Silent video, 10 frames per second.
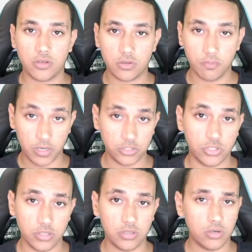
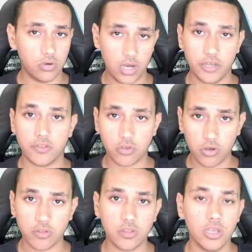budget or highest
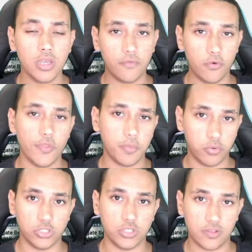cost for the
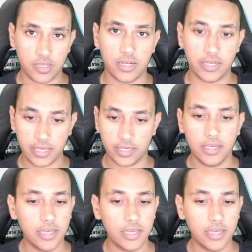projects that I get.